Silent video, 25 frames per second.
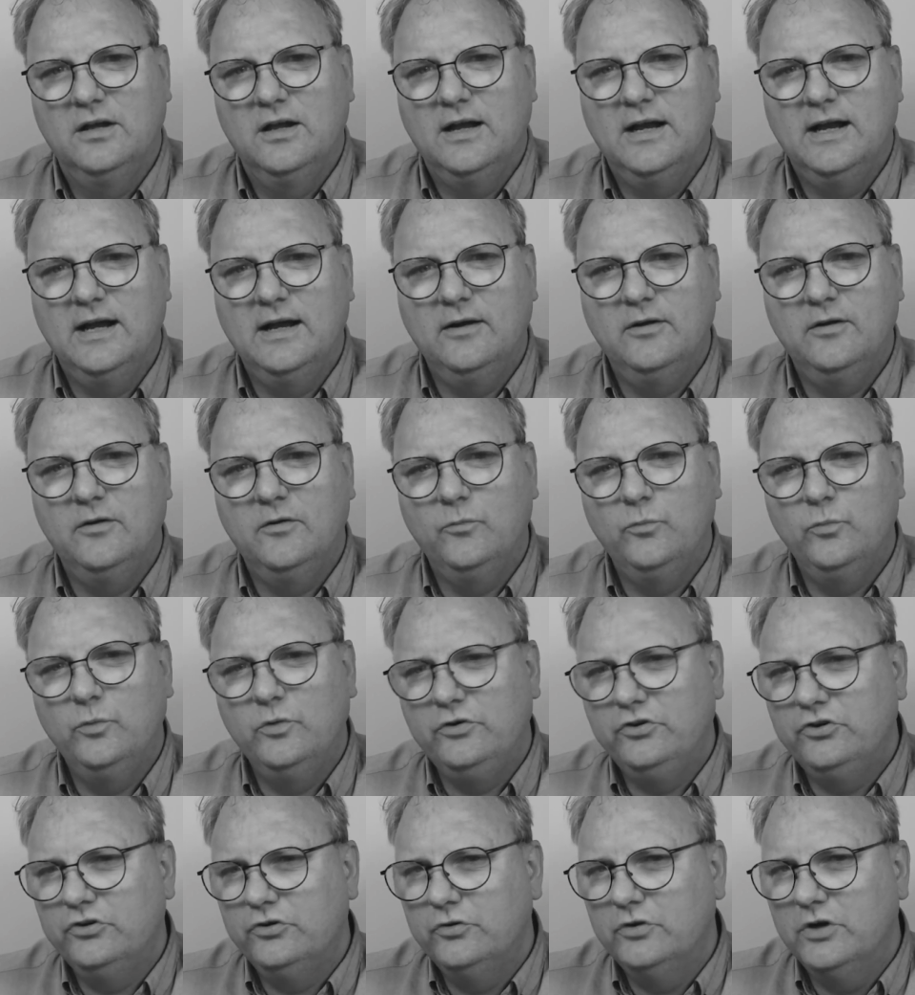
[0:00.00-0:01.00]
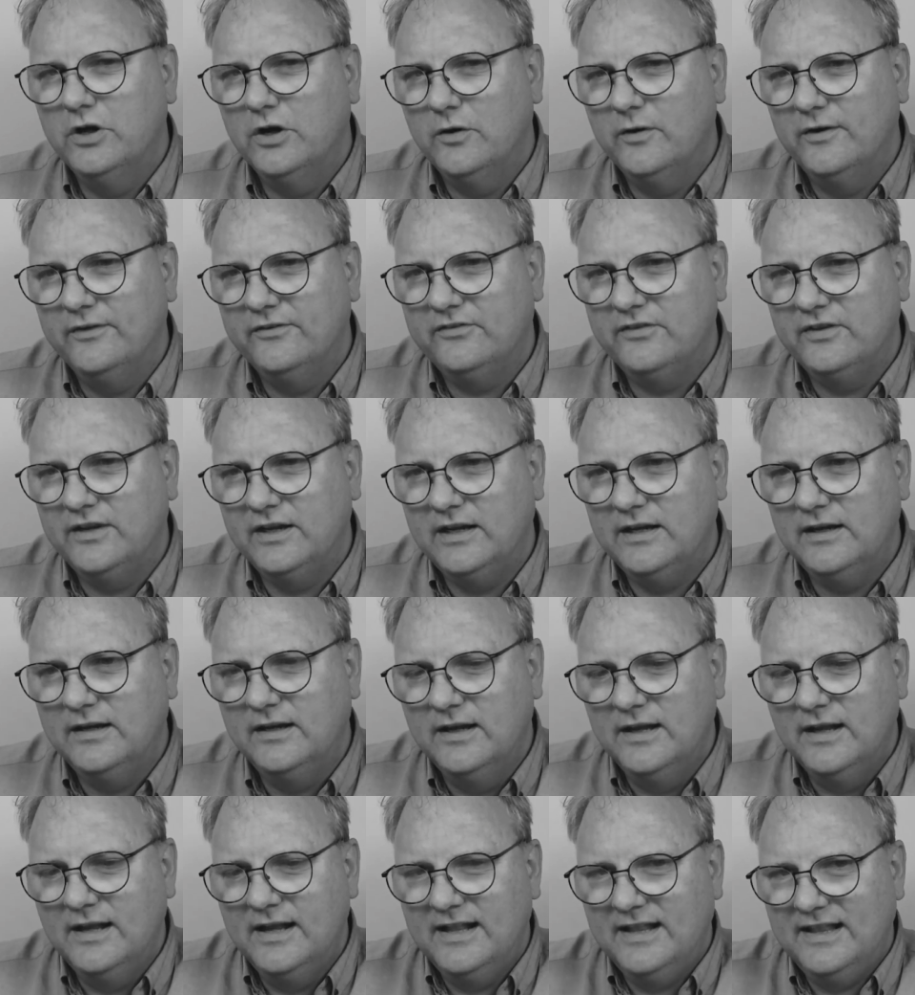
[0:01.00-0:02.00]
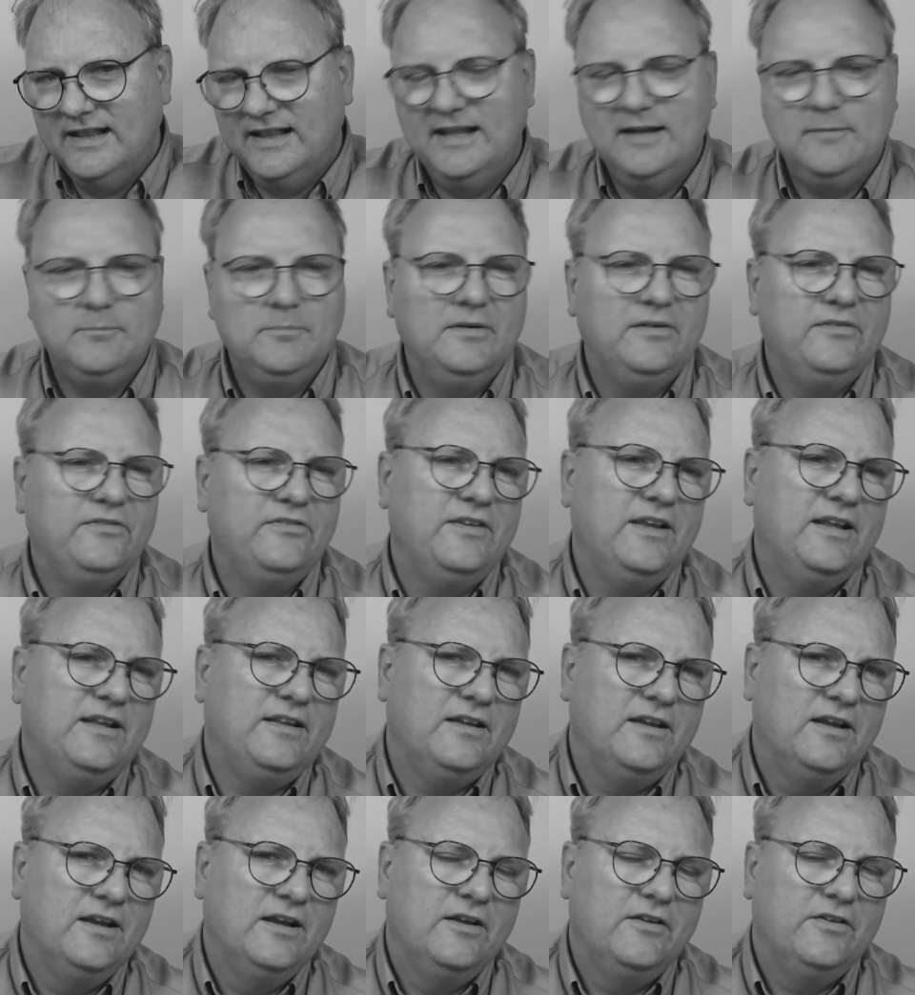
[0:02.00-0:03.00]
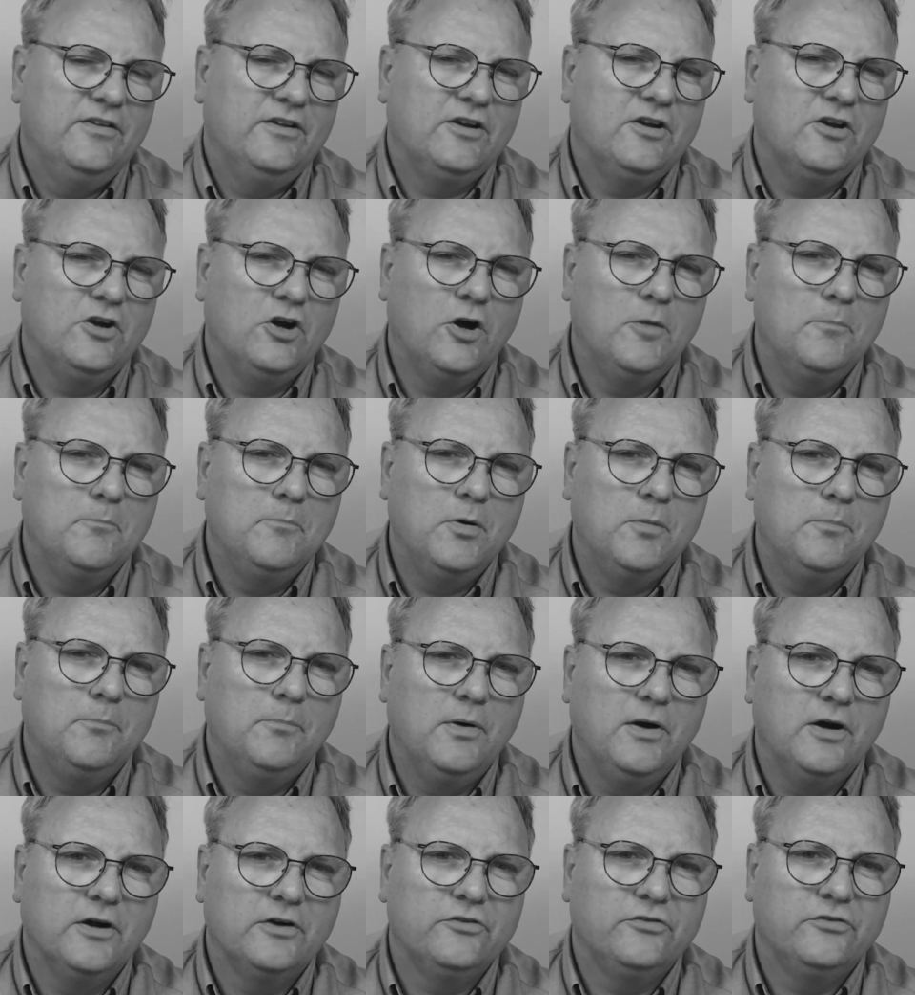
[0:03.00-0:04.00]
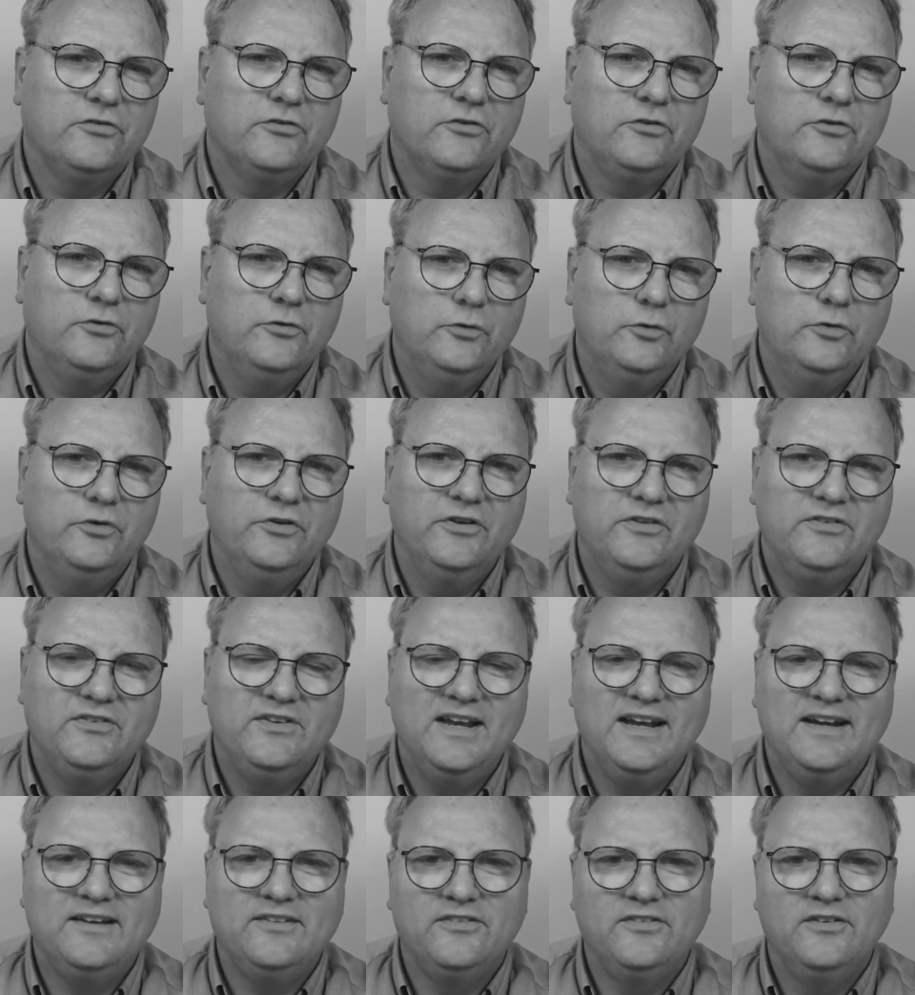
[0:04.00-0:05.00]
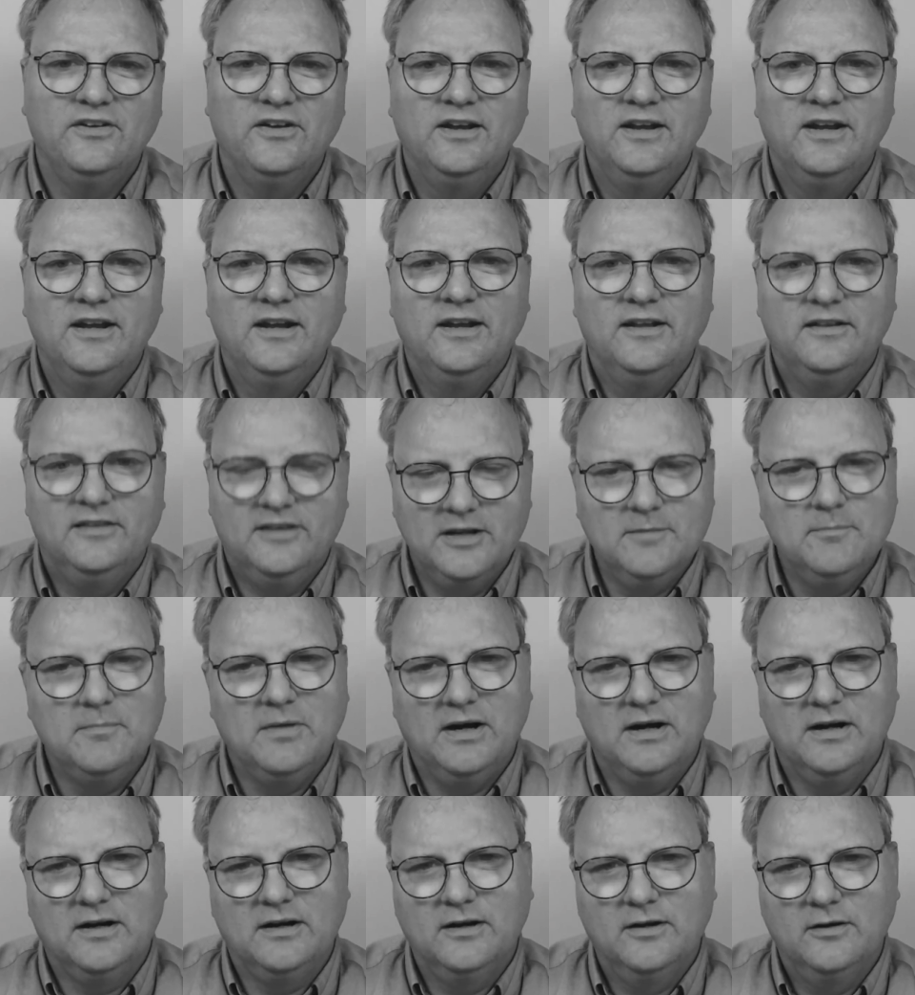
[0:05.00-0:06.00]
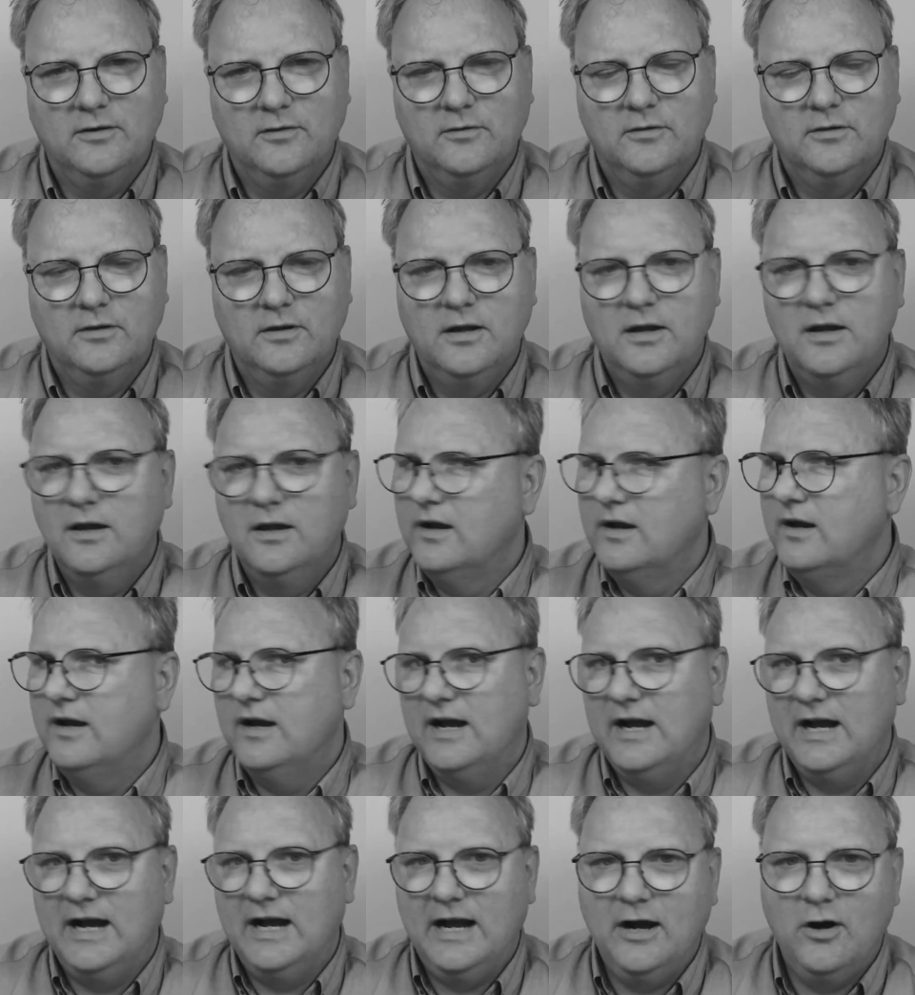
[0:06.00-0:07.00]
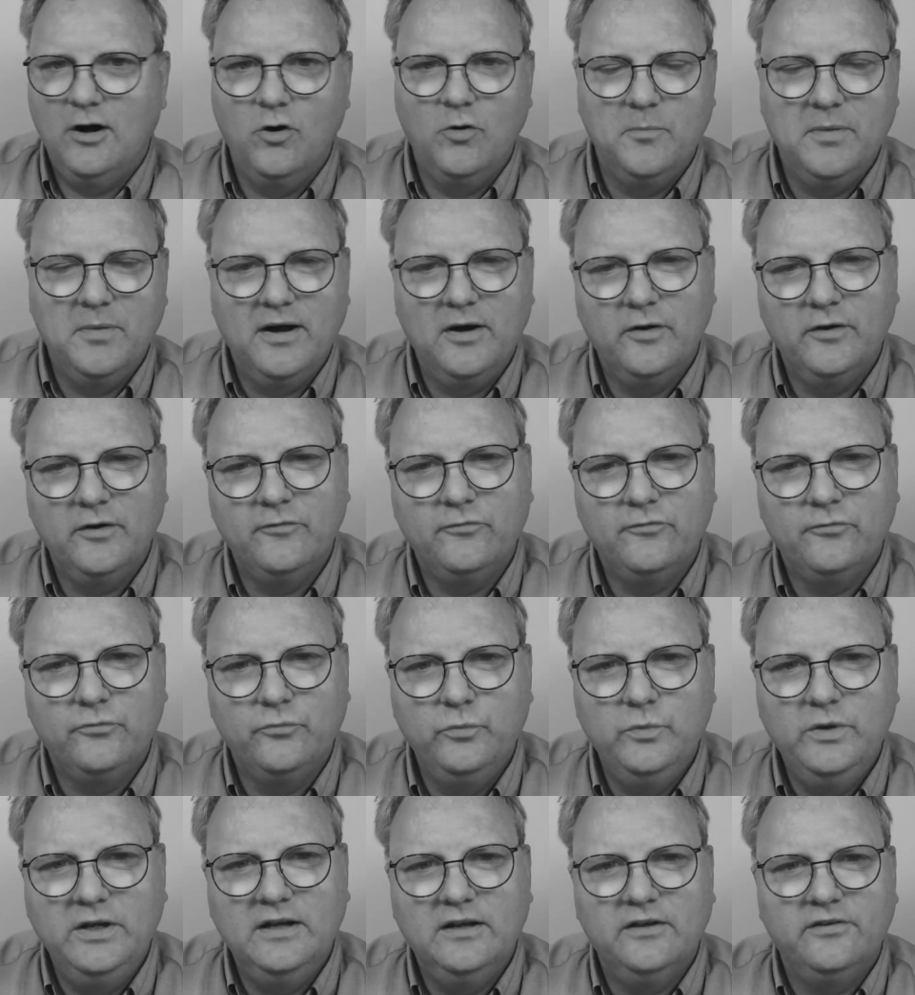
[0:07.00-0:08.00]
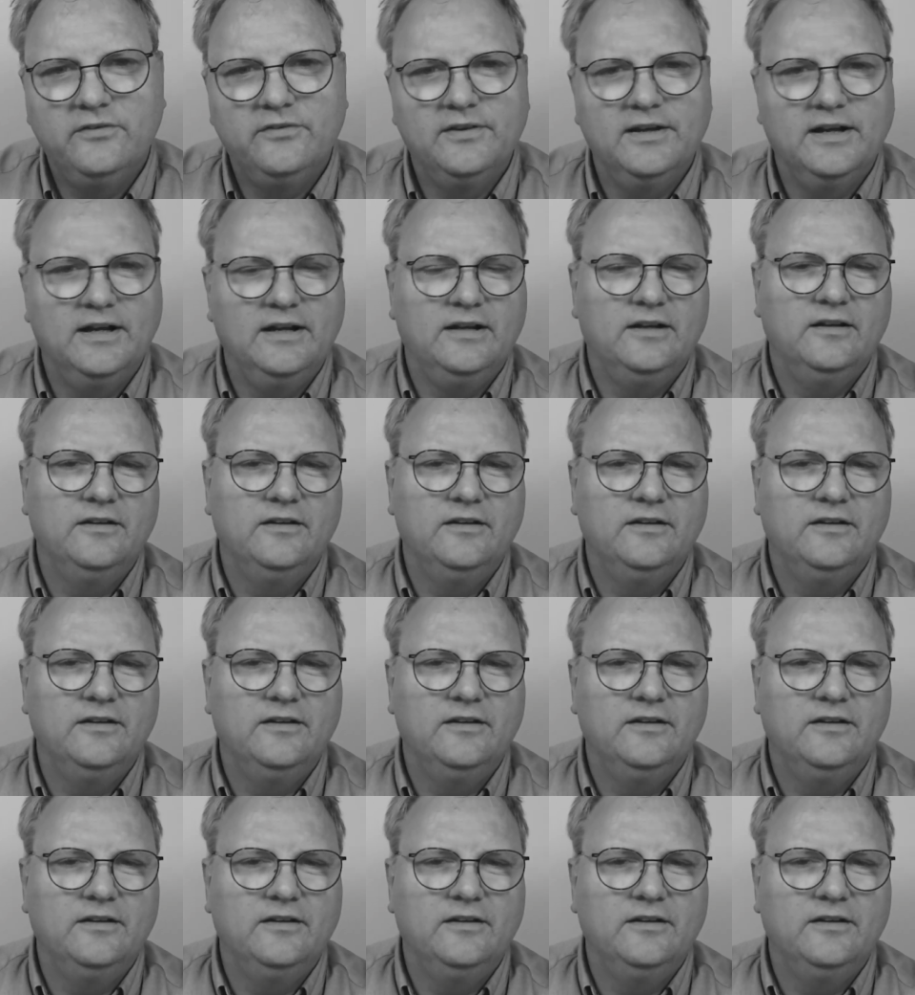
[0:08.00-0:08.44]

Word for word: How would you go and say, let me set the combo box to the text Denmark? How about if we decide